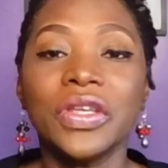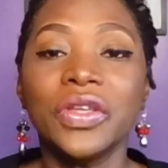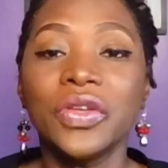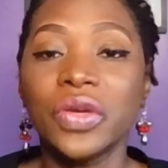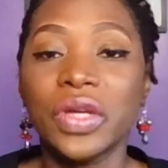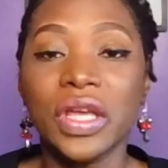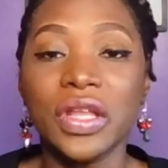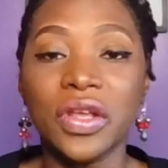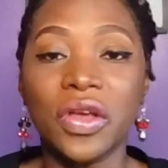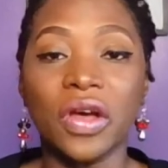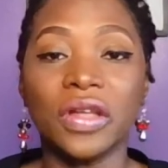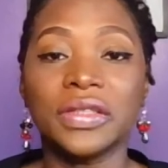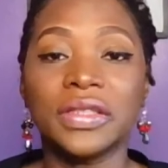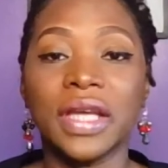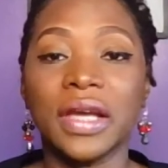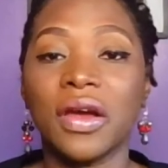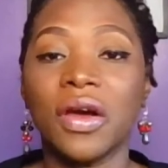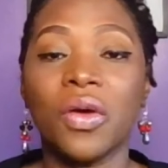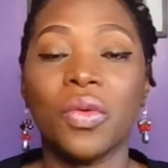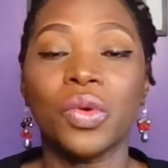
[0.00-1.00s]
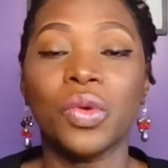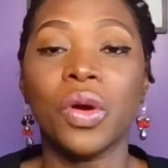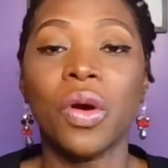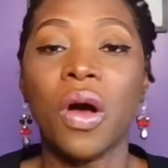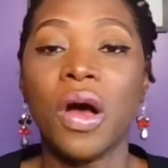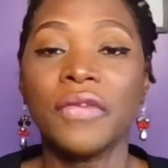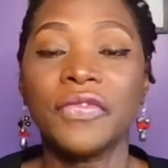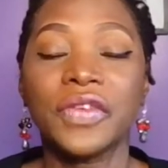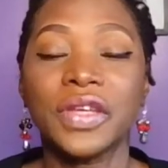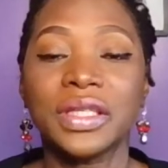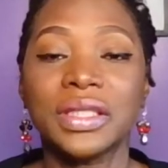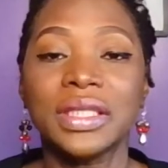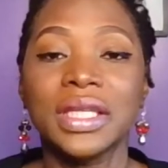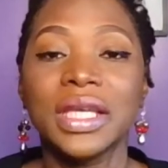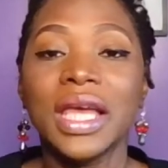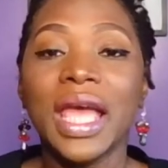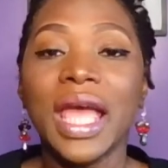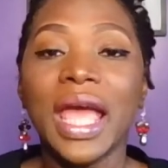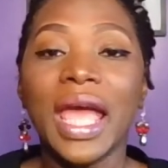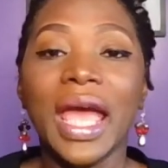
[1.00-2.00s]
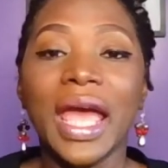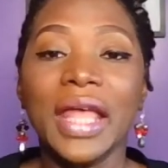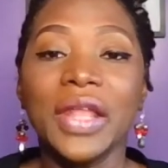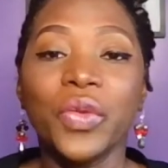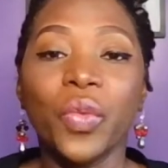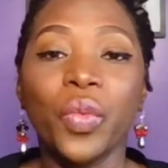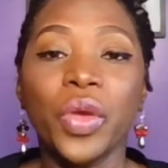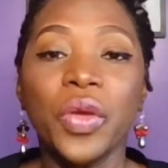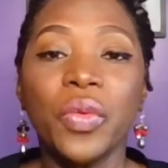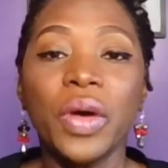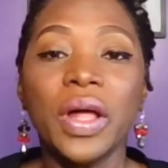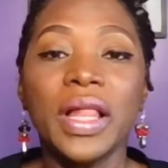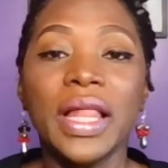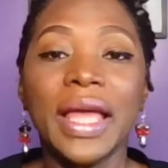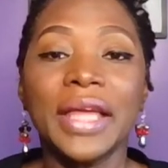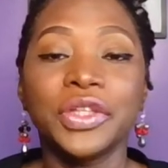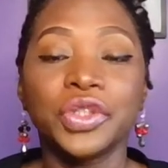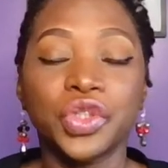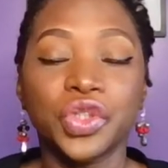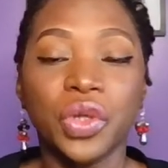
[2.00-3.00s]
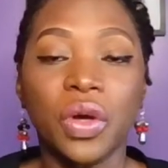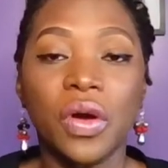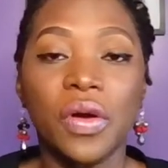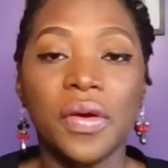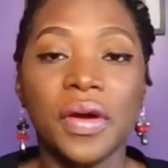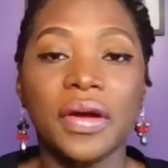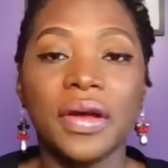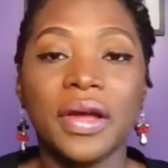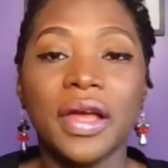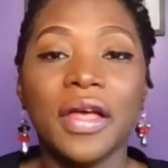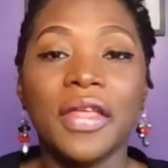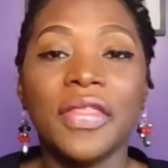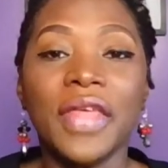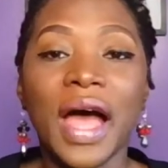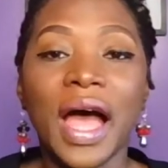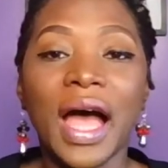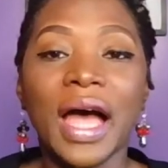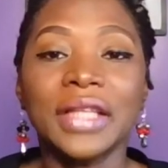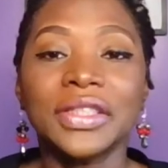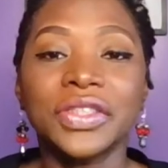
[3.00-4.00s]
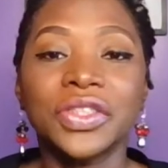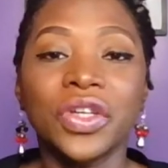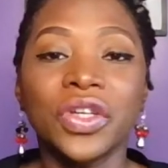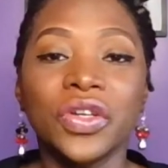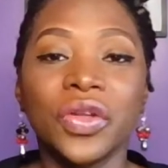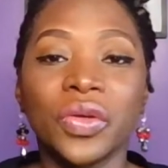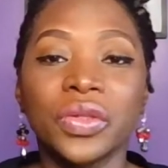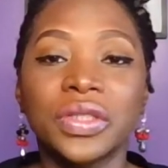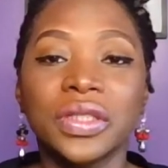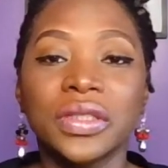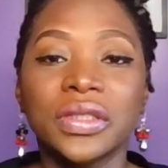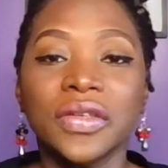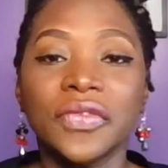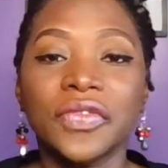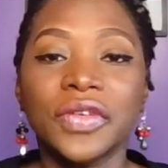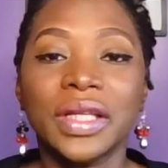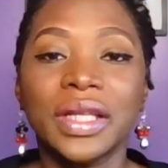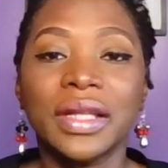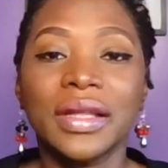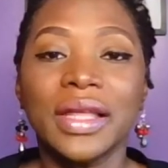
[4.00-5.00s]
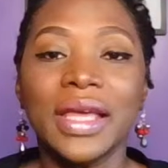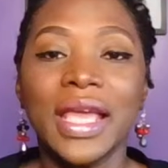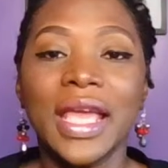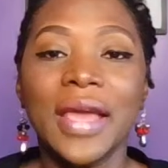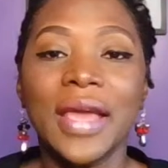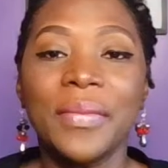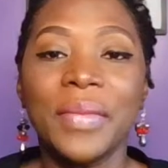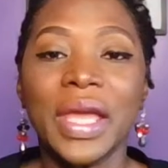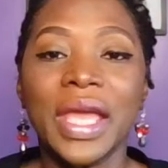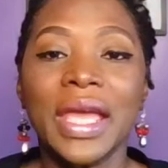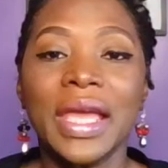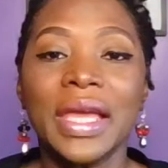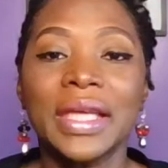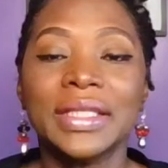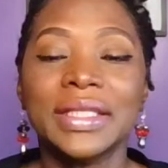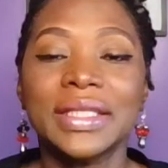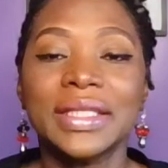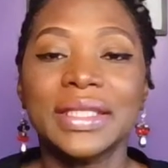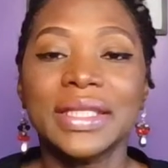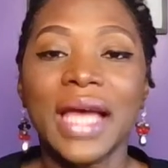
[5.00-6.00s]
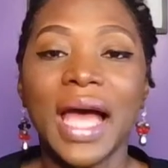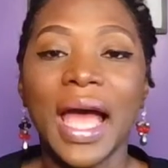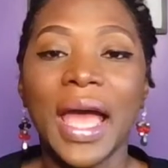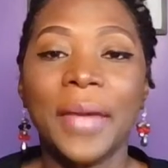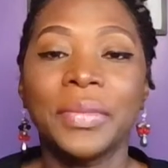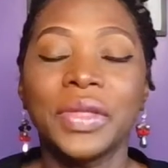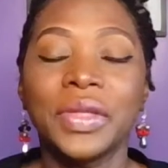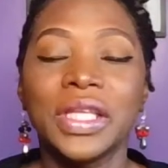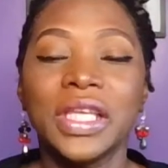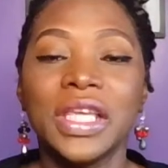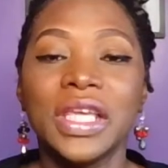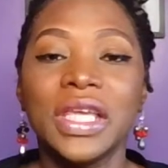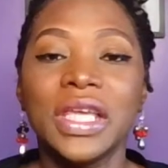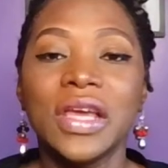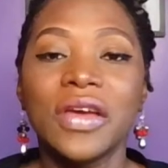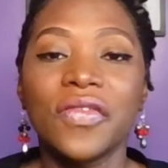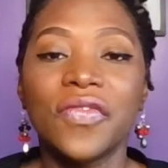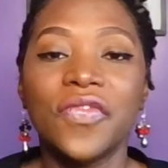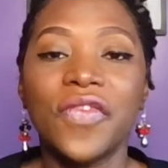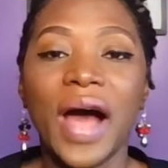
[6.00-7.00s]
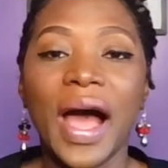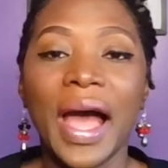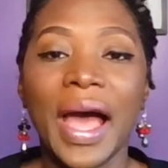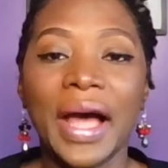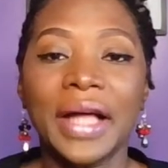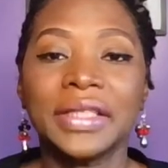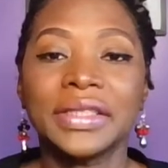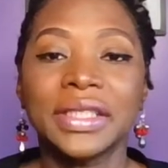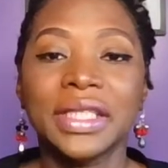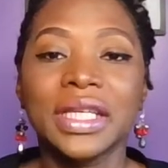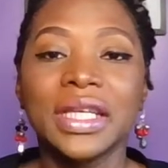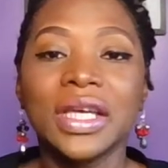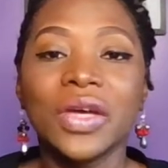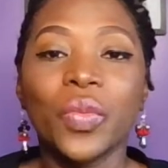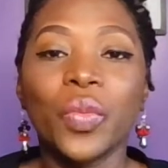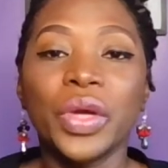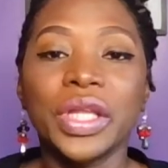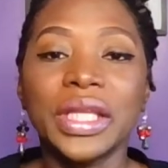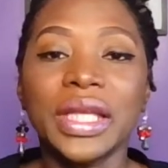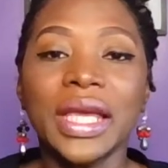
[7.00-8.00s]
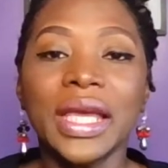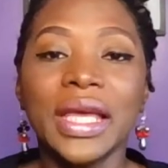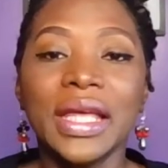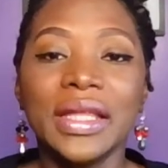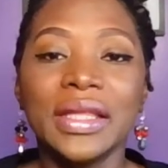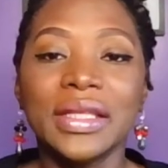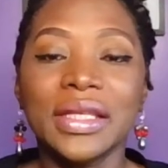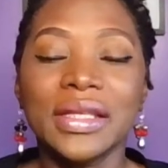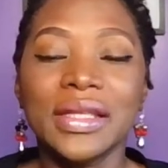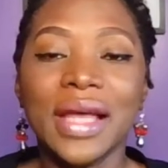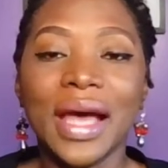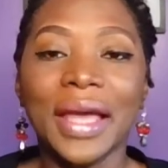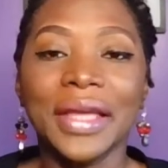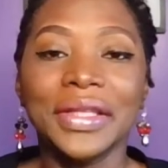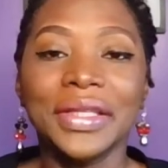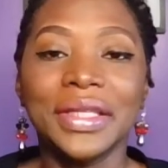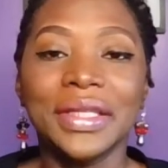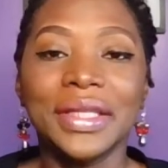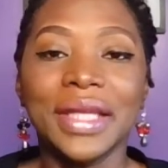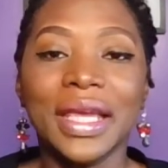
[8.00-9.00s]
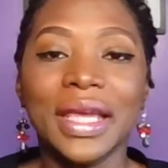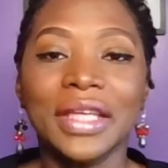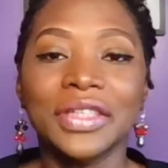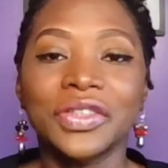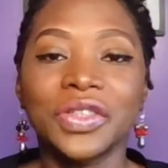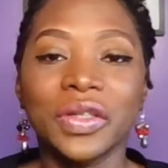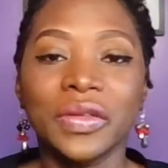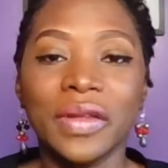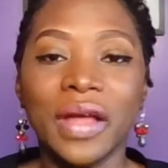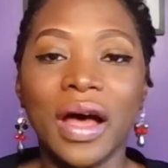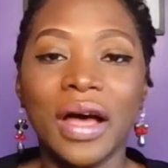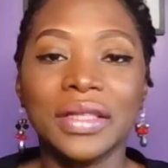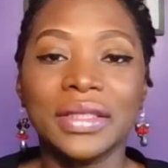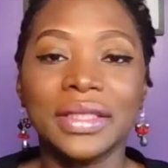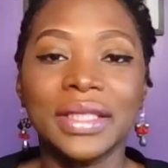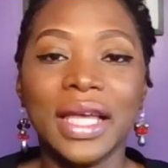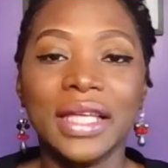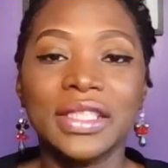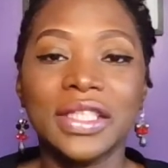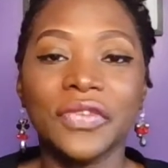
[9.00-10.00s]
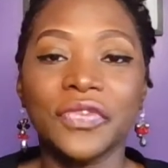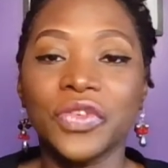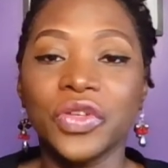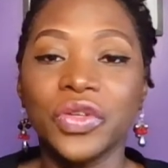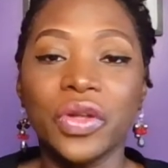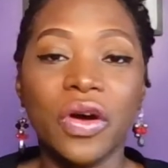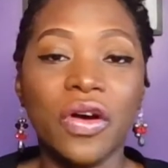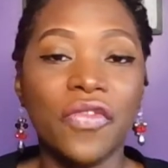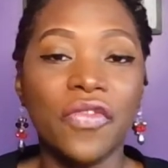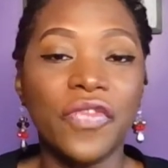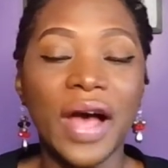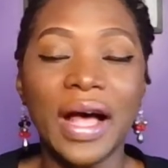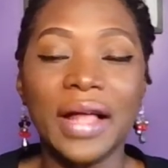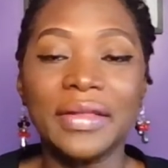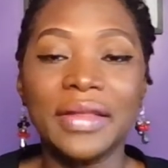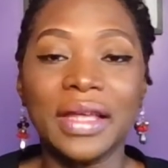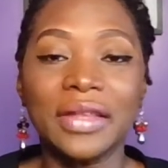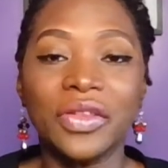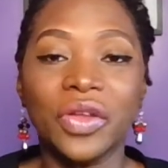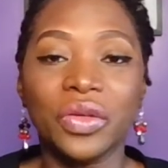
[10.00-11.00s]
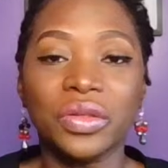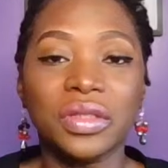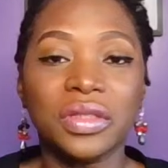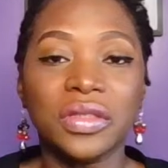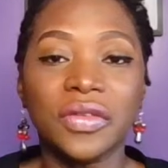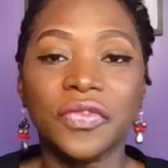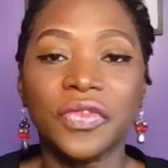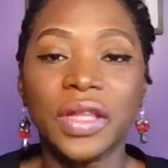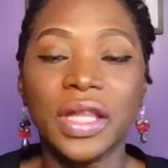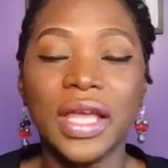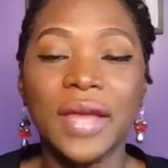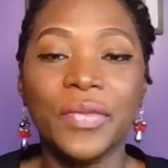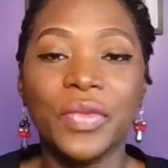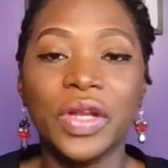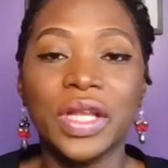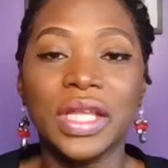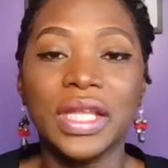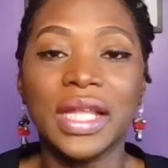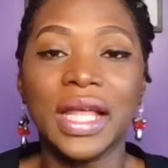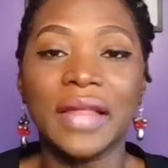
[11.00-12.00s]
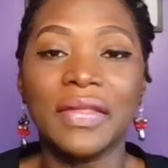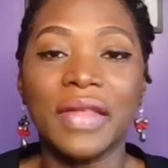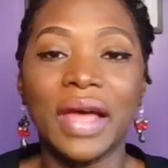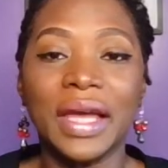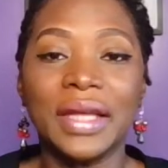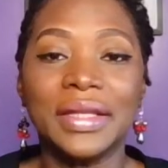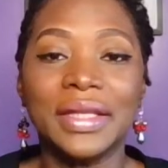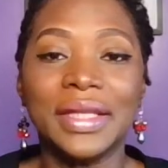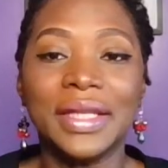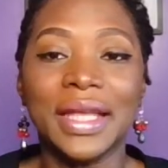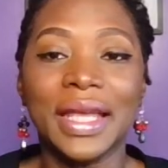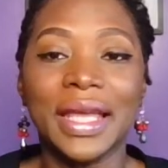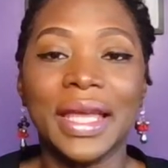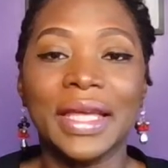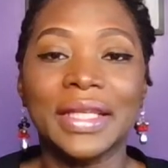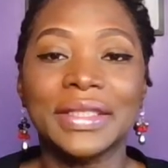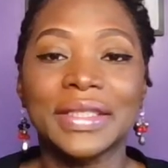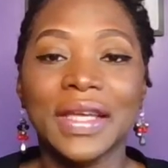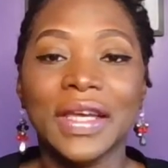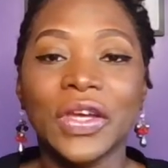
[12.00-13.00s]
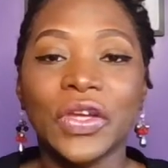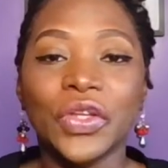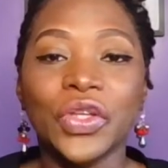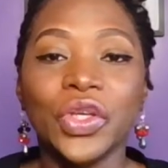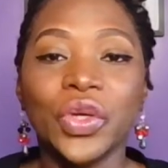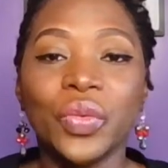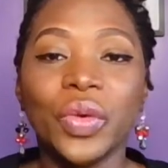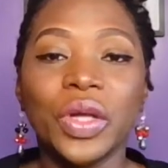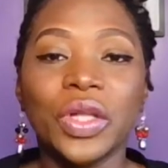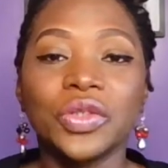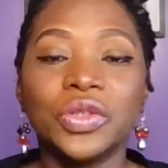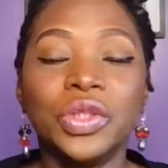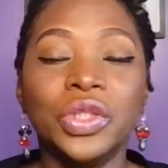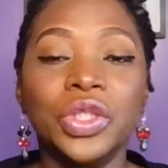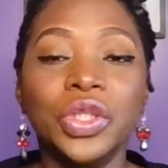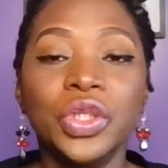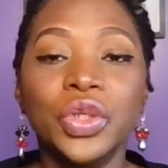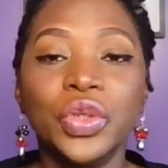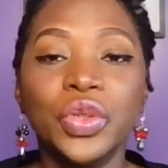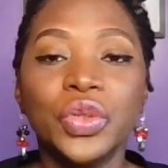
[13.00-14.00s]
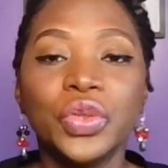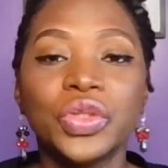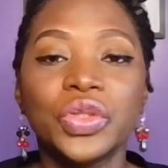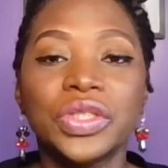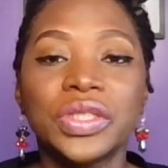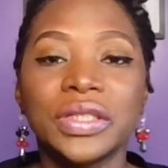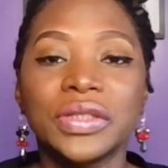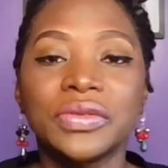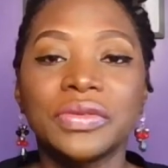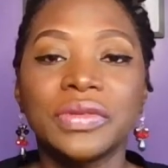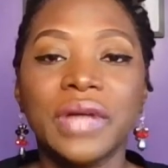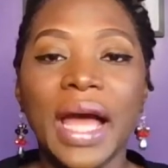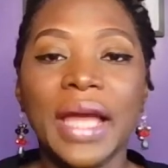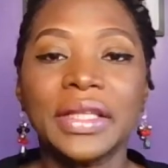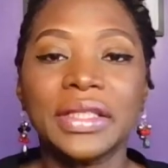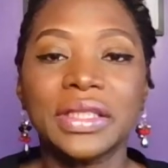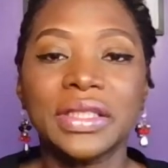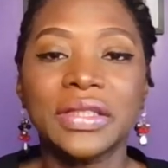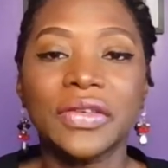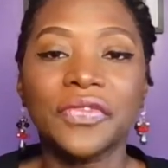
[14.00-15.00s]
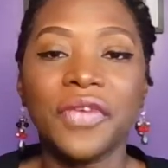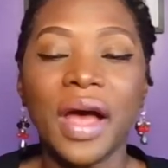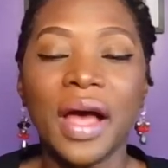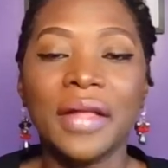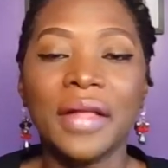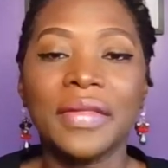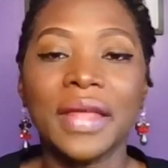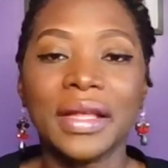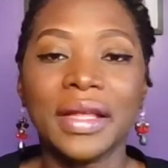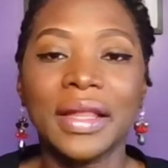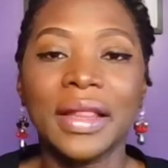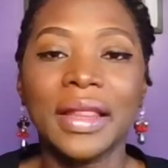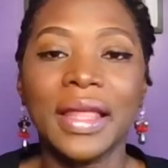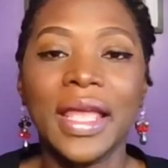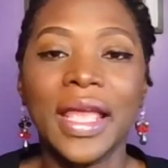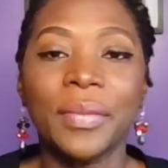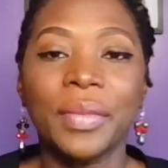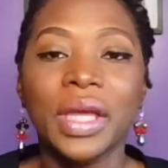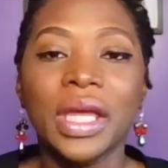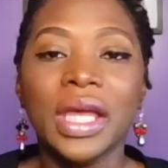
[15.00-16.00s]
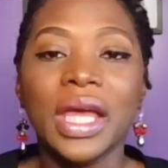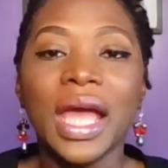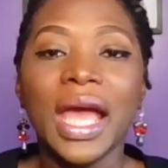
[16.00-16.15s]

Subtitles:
You can contact our office and we will ensure that your notice of claim is timely filed within the 90 days. The law says if you don't file that notice of claim within that 90 days, you will lose the right to file that claim.